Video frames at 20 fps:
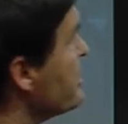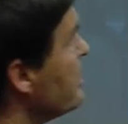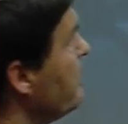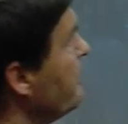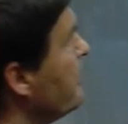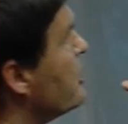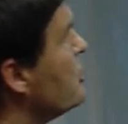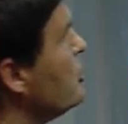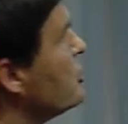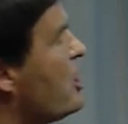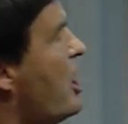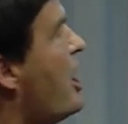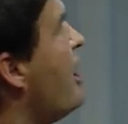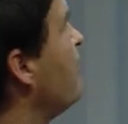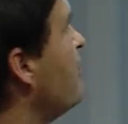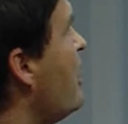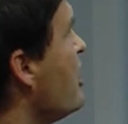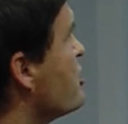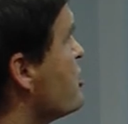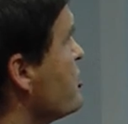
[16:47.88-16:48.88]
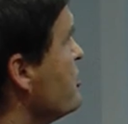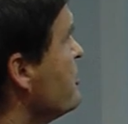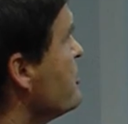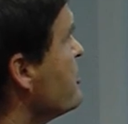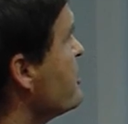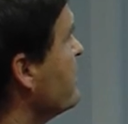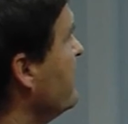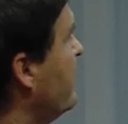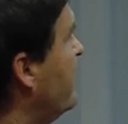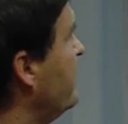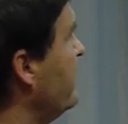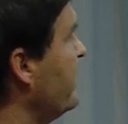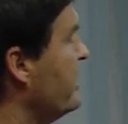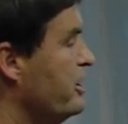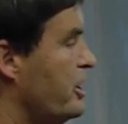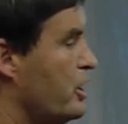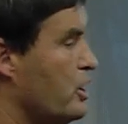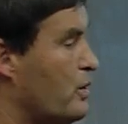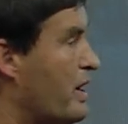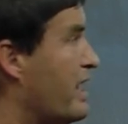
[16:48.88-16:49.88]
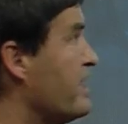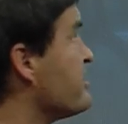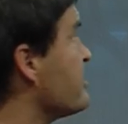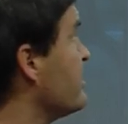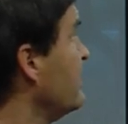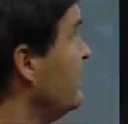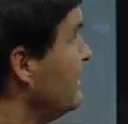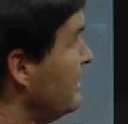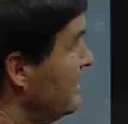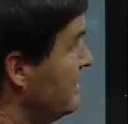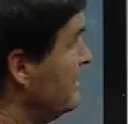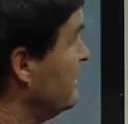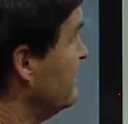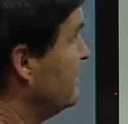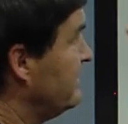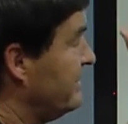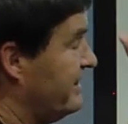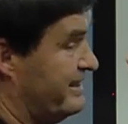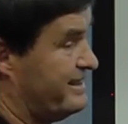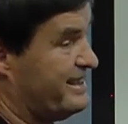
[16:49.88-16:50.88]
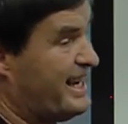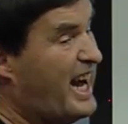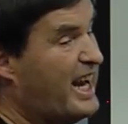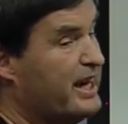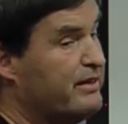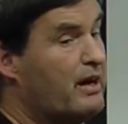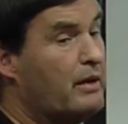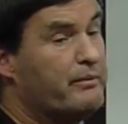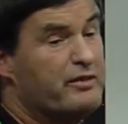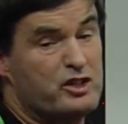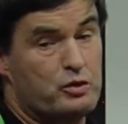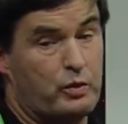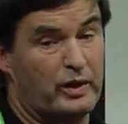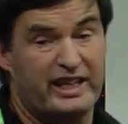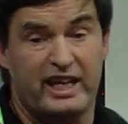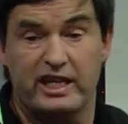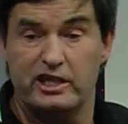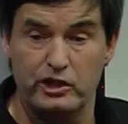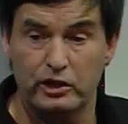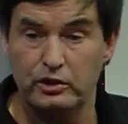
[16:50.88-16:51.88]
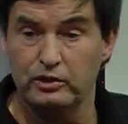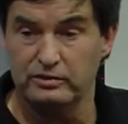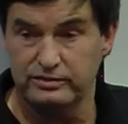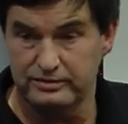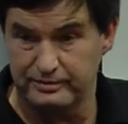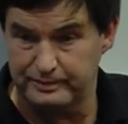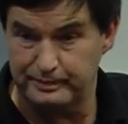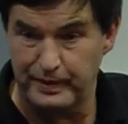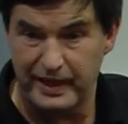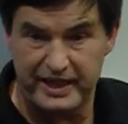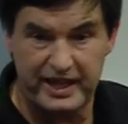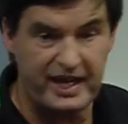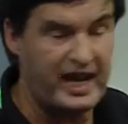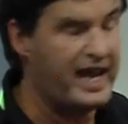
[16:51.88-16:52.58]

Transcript: a company called Car Auctions uh, in the US. It's kind of obvious what they do by the